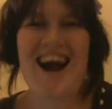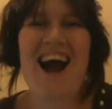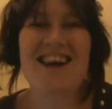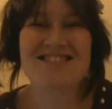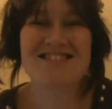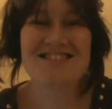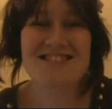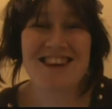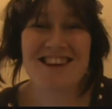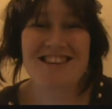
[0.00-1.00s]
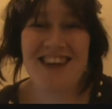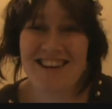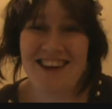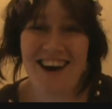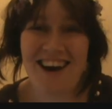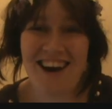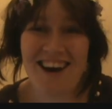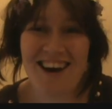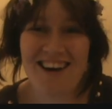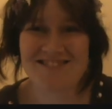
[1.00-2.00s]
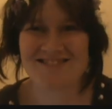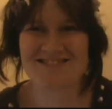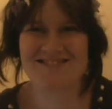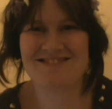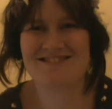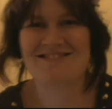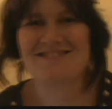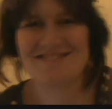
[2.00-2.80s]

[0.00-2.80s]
I'll see you later.